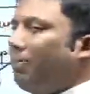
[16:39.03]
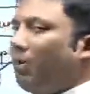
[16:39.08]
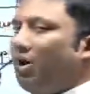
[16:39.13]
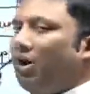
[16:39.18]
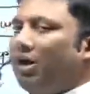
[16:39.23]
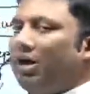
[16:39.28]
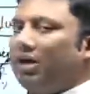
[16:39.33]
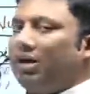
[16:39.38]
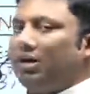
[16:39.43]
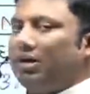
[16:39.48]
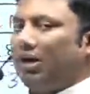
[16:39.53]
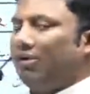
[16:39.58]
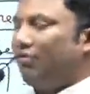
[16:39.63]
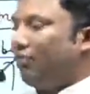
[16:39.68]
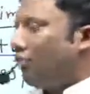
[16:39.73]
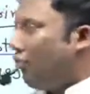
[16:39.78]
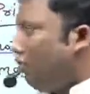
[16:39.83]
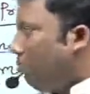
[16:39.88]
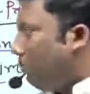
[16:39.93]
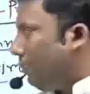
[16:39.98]
product
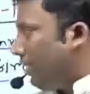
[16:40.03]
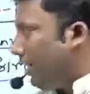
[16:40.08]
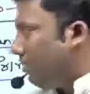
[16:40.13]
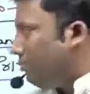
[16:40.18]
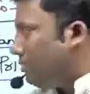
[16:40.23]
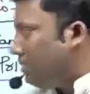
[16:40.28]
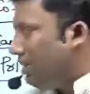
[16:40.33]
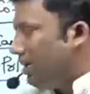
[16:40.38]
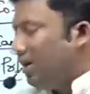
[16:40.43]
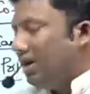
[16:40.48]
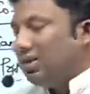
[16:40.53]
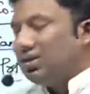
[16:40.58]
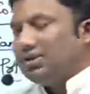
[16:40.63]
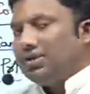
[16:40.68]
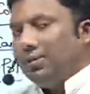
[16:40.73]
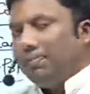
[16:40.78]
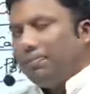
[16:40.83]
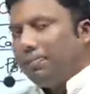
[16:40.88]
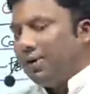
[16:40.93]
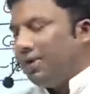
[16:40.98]
of coprimes.
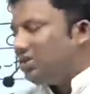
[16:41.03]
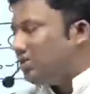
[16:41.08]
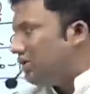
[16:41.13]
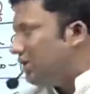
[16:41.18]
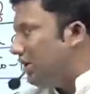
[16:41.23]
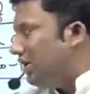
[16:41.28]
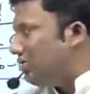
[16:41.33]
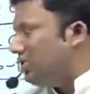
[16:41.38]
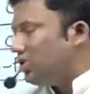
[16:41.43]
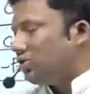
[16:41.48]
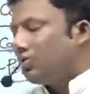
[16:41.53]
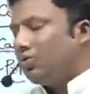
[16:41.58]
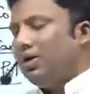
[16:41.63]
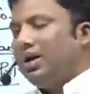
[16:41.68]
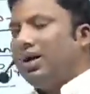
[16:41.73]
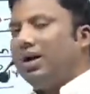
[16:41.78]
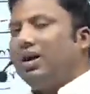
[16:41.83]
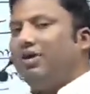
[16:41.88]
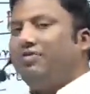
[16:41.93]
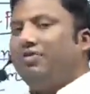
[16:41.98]
Simplest is
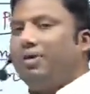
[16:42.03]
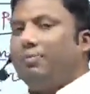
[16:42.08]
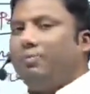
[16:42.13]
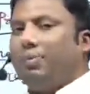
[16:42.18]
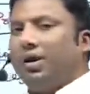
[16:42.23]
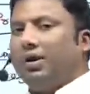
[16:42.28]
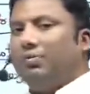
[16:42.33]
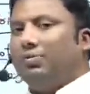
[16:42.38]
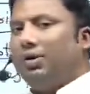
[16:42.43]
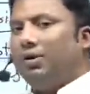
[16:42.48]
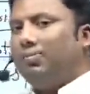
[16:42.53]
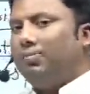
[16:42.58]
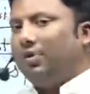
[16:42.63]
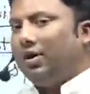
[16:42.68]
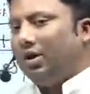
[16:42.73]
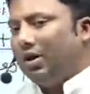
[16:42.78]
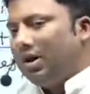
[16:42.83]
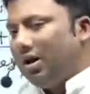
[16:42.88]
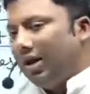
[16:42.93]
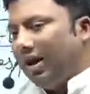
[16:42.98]
square of a prime
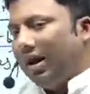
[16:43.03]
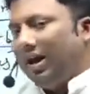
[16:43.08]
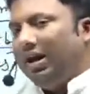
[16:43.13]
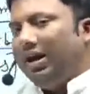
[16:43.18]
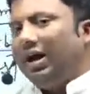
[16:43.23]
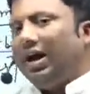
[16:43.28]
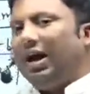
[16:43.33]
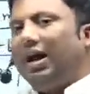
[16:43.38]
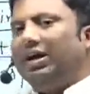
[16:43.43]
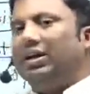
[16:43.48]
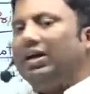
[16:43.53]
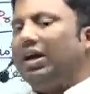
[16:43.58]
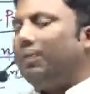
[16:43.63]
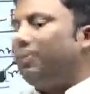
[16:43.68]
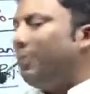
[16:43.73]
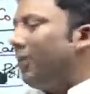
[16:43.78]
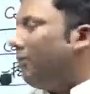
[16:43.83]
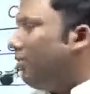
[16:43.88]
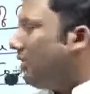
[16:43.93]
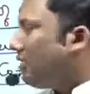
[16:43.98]
number. Any higher
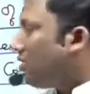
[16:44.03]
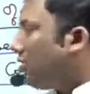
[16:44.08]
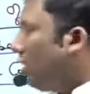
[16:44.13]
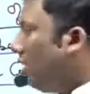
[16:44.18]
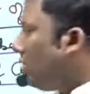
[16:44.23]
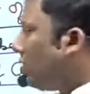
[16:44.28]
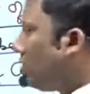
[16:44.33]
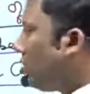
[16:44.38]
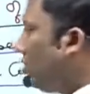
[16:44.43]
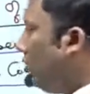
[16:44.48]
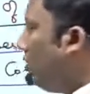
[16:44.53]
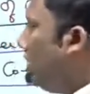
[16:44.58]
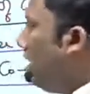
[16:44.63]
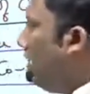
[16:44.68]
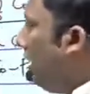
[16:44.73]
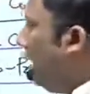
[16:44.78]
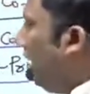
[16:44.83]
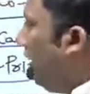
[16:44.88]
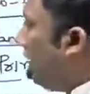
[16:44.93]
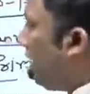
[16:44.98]
powers also,
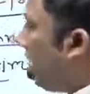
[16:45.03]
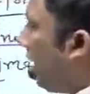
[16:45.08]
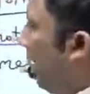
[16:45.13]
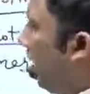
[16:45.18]
it